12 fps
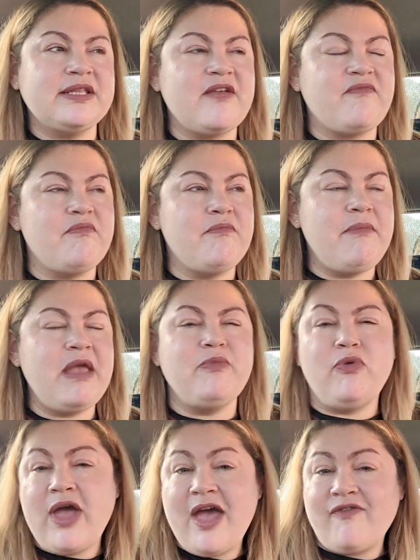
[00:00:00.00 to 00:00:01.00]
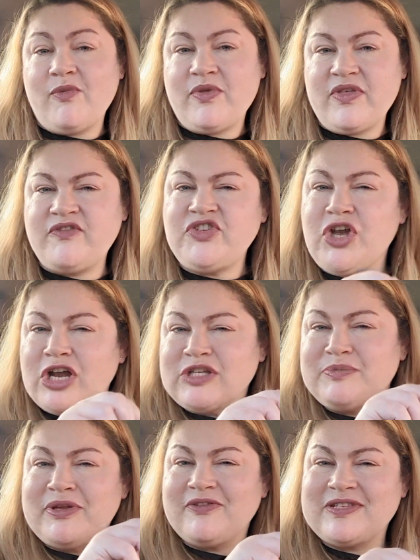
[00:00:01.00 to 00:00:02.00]
They've made more effort with it. They chucked a
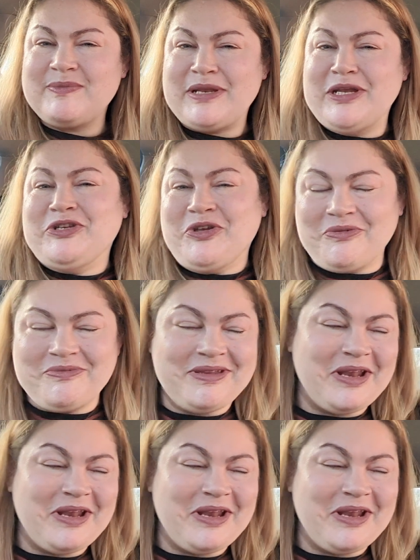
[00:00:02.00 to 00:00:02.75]
bit of spinach on,